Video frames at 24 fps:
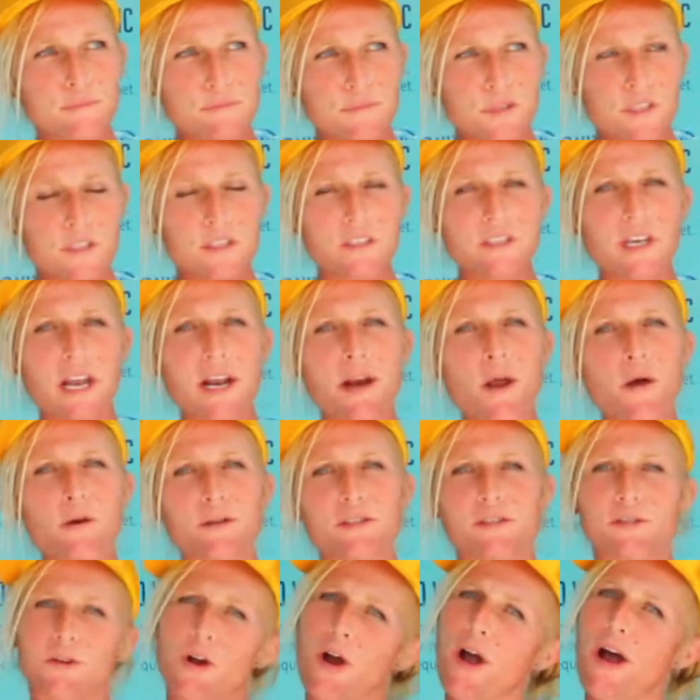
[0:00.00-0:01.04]
Just say no
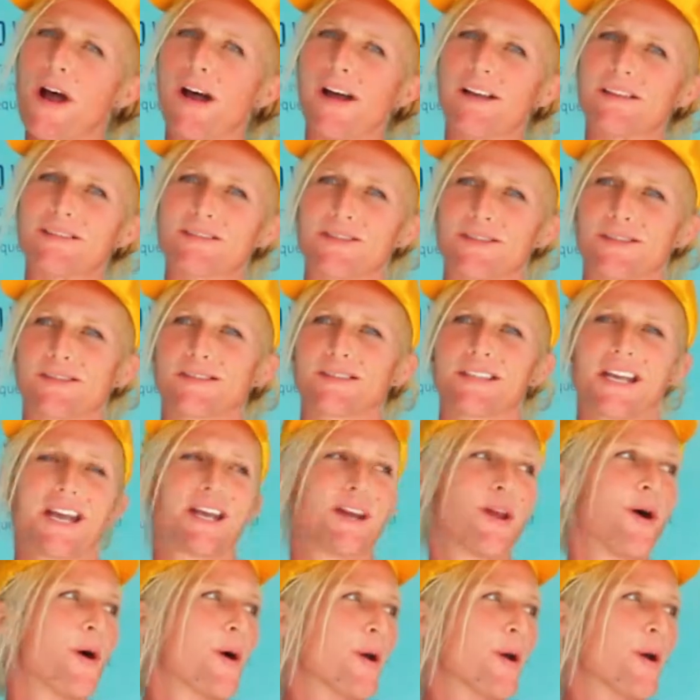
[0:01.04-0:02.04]
to straws, just say no